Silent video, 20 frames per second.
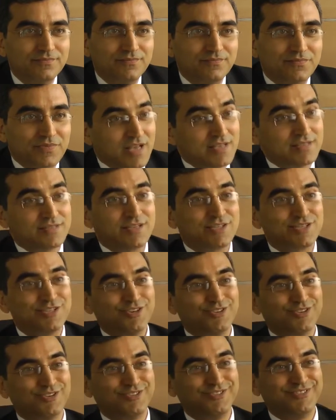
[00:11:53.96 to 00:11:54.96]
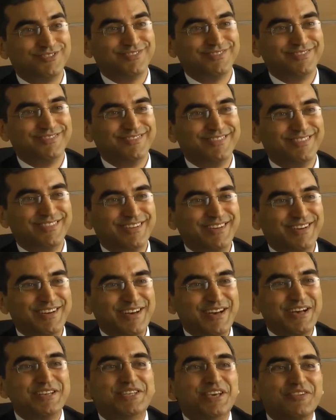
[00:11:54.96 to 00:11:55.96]
The answer is no.
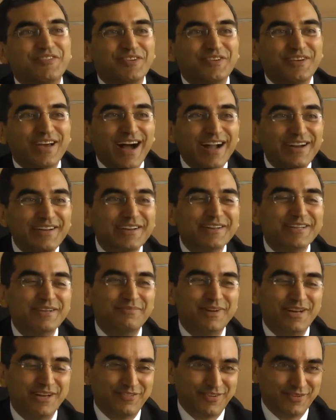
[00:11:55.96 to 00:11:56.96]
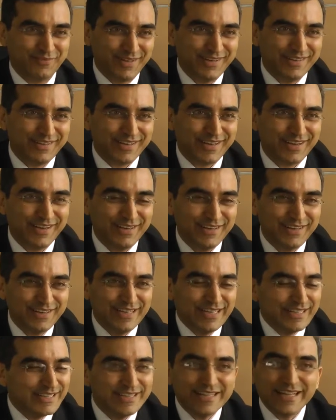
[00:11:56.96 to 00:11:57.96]
So if you can't take the money from India,
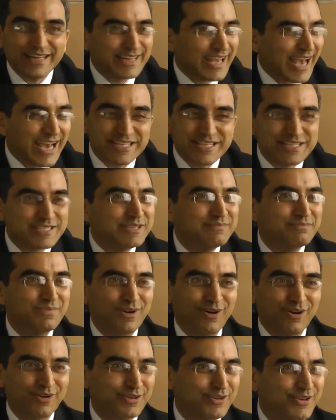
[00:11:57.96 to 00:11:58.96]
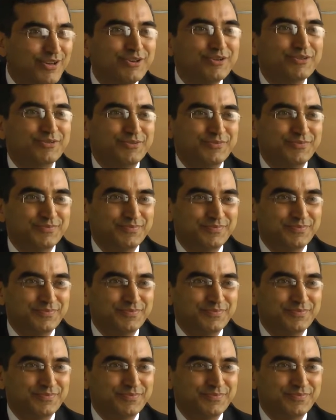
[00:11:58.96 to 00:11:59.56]
then the cash doesn't belong to you.